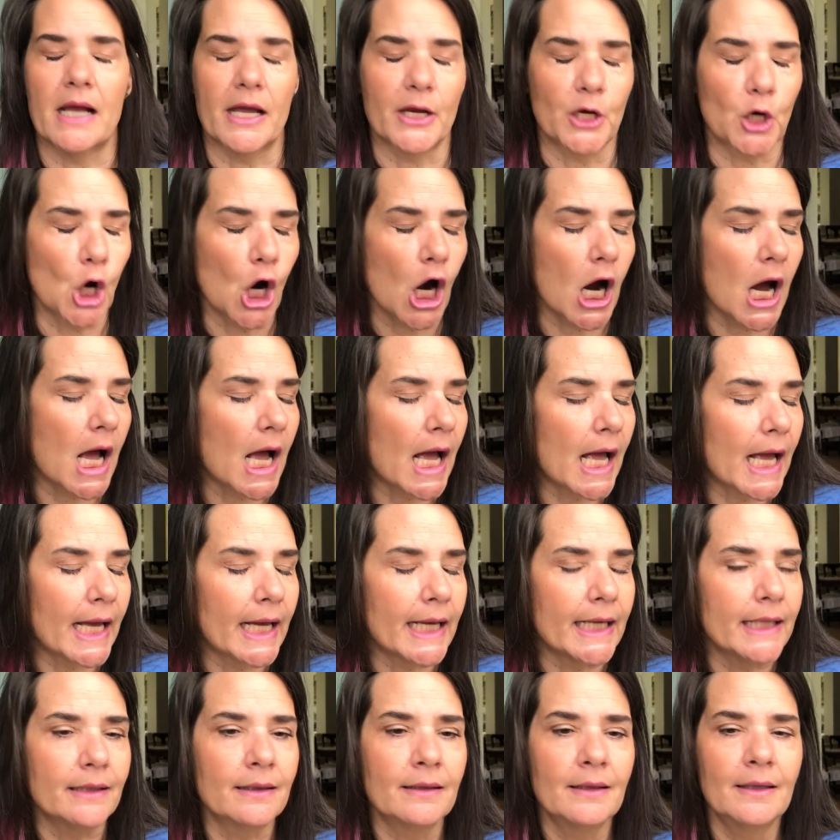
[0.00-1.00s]
I
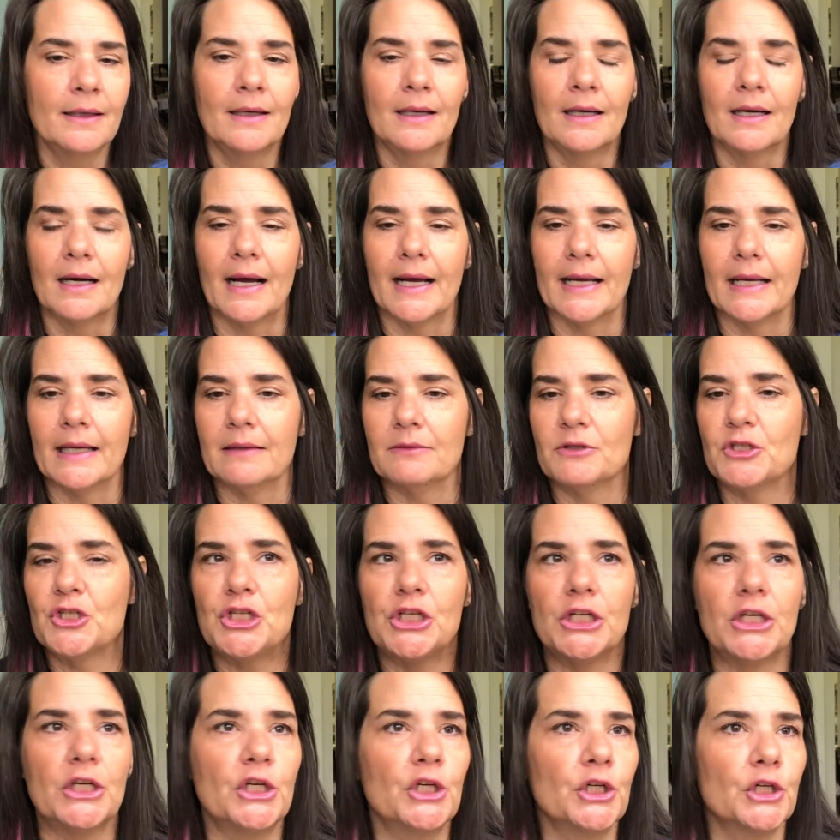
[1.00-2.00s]
cried, I
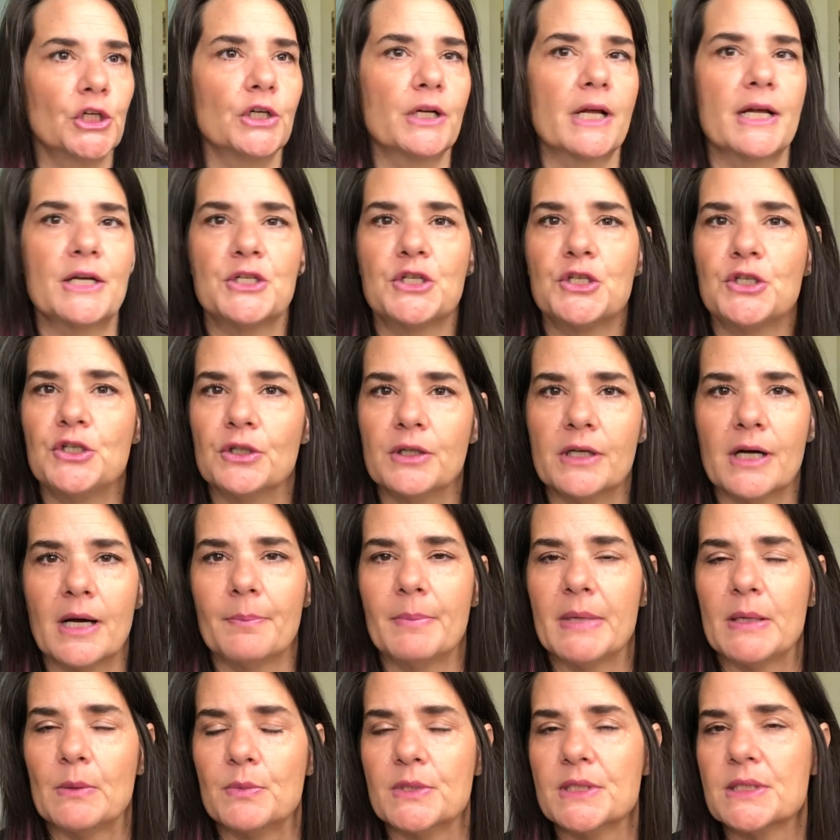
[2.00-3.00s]
cheered, I stood
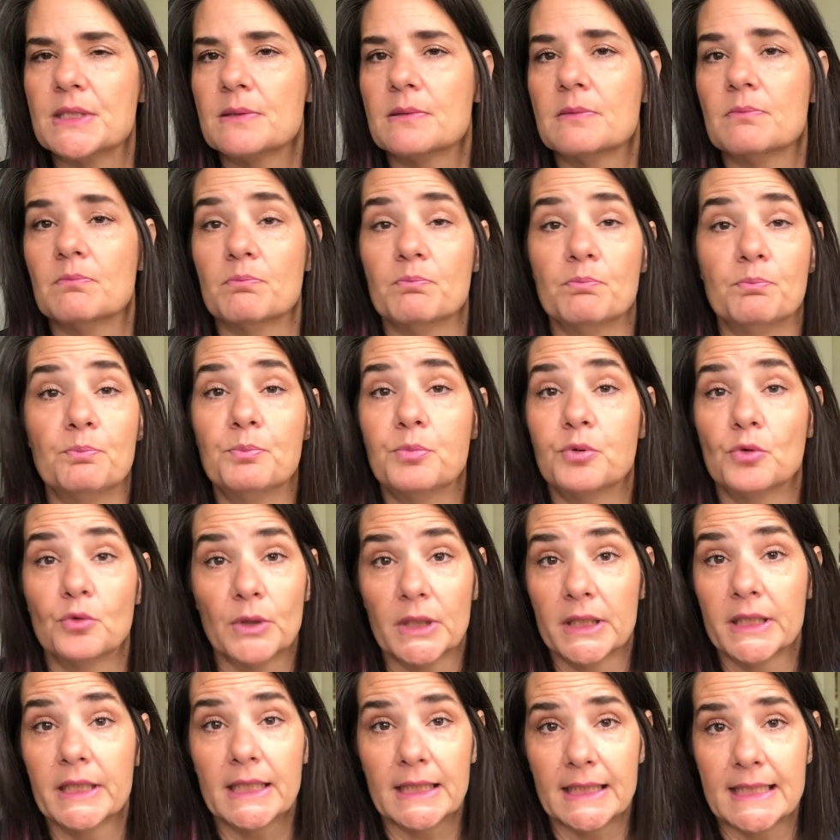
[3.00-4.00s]
up. It was
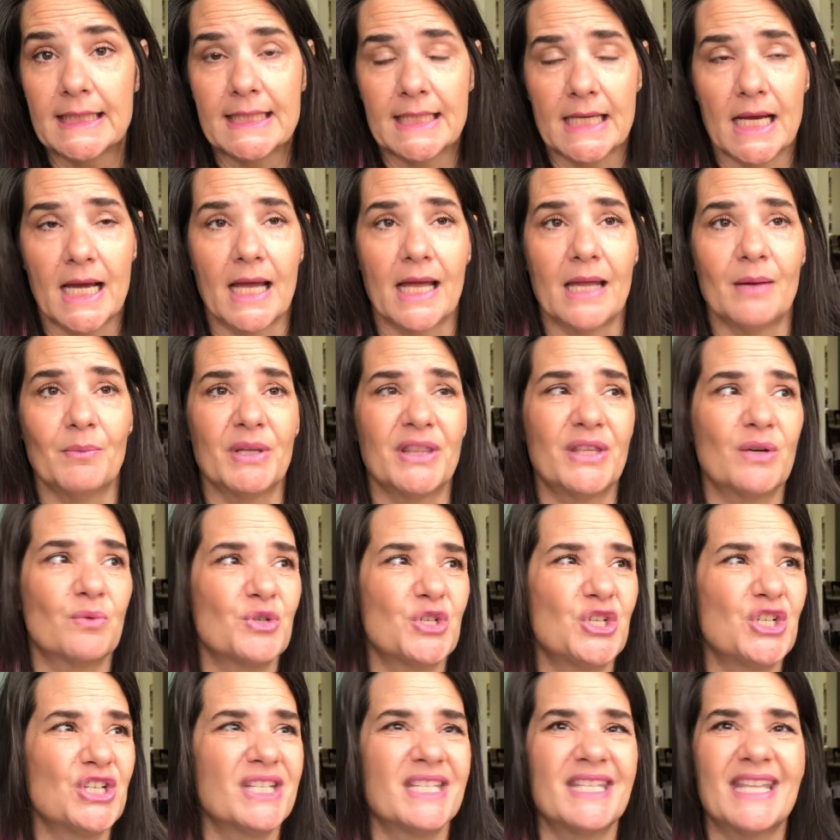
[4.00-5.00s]
brilliantly done, but there
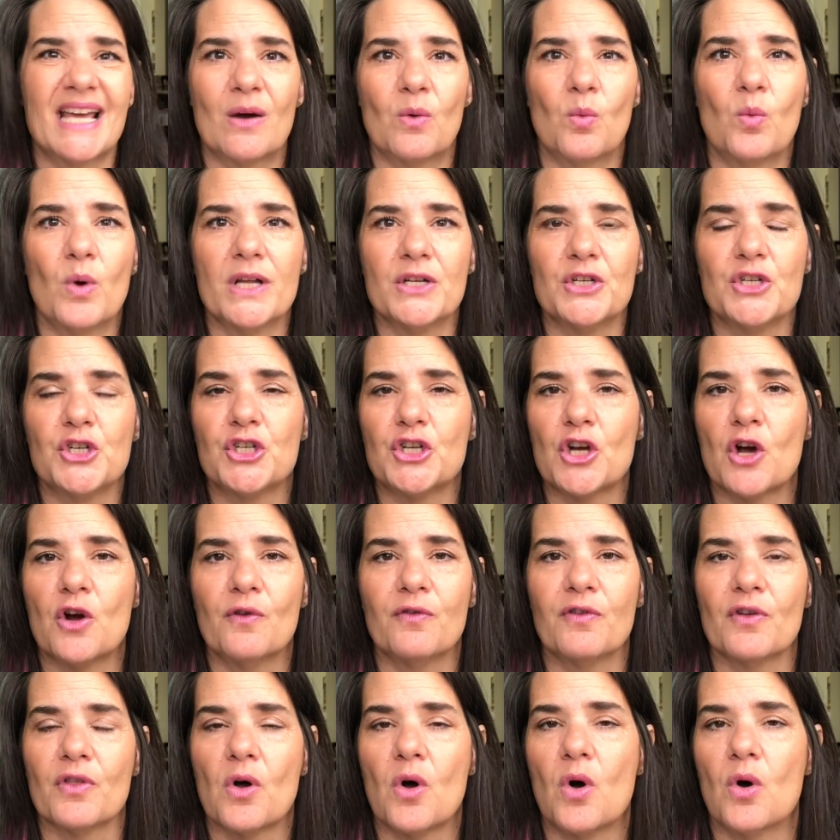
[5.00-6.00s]
was just that one show
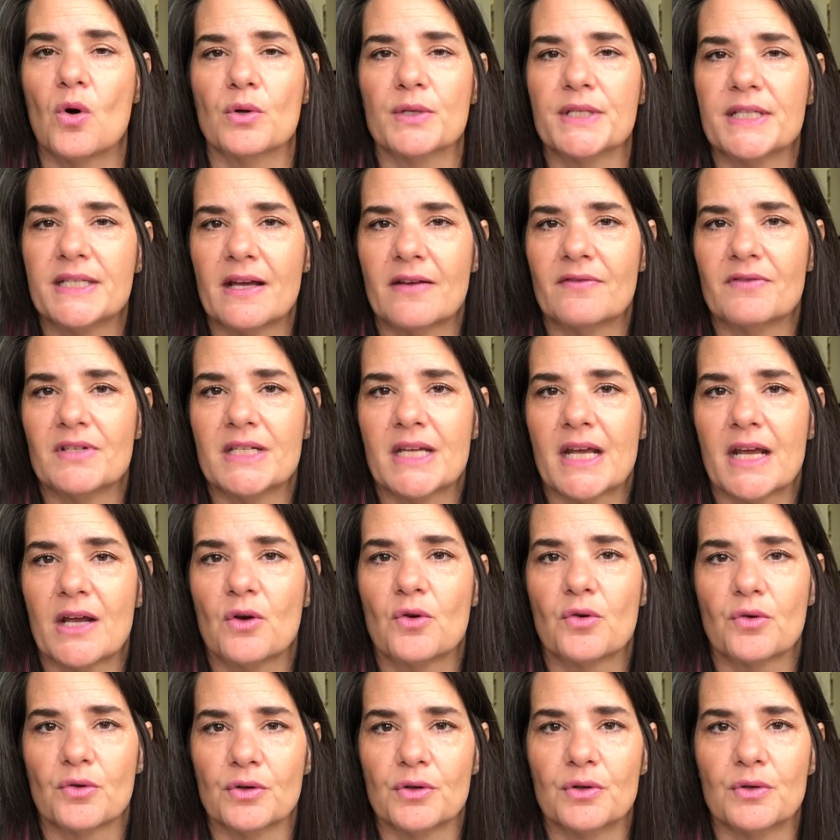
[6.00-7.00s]
for the whole 7-day
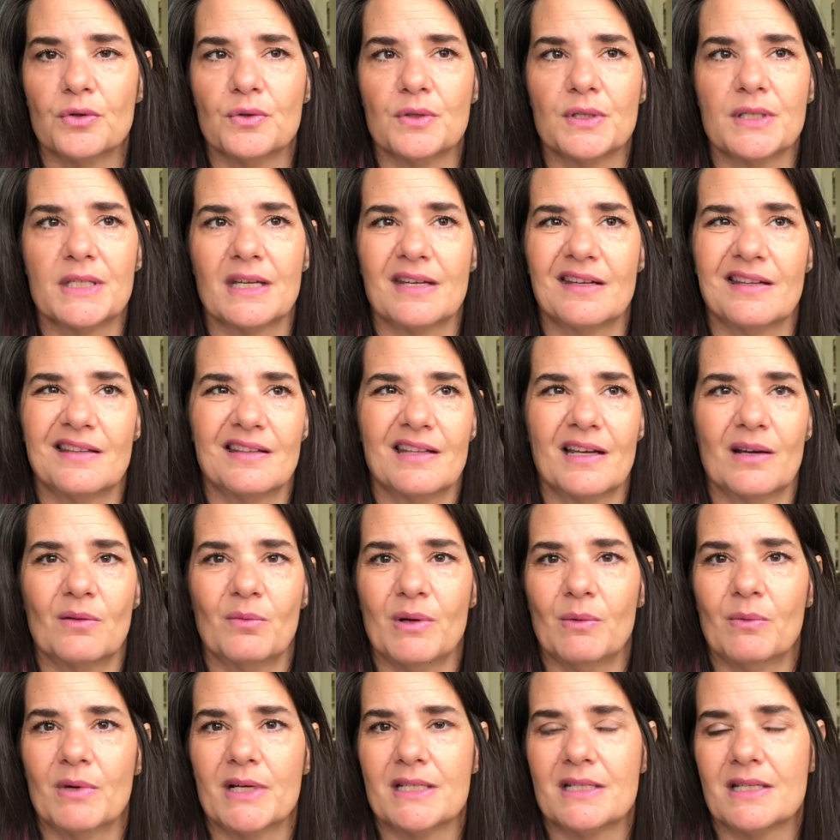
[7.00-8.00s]
cruise that
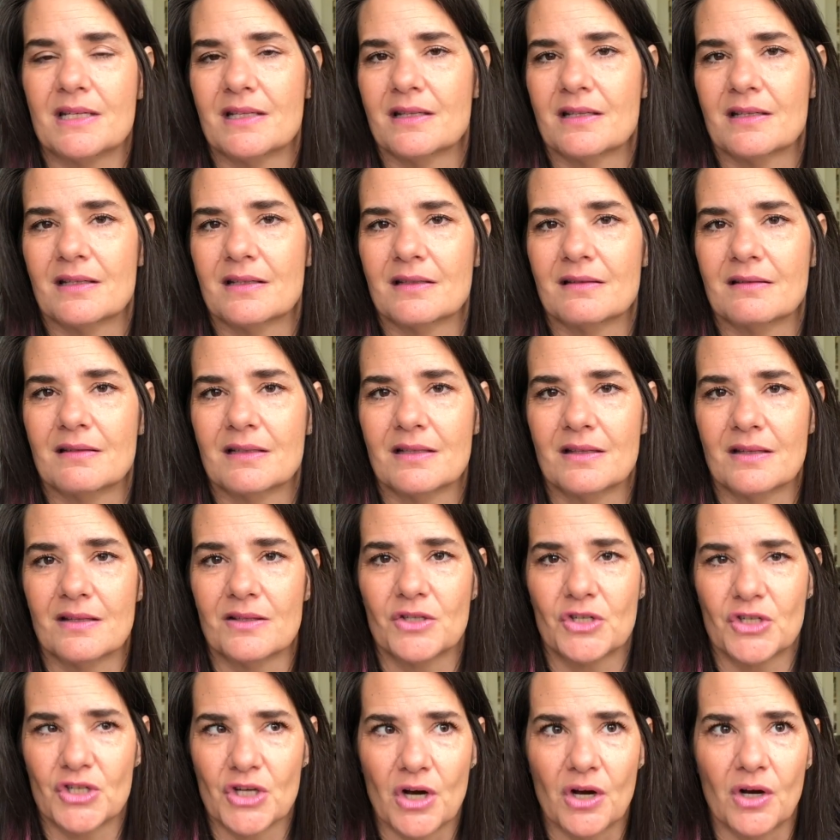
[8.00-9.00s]
we went to the
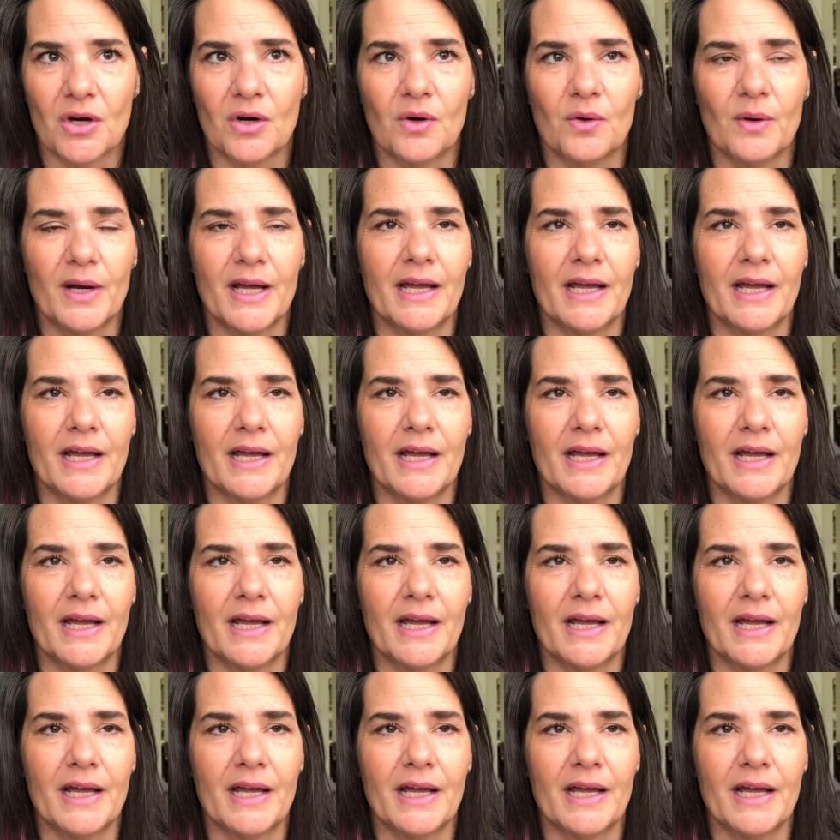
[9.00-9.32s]
show.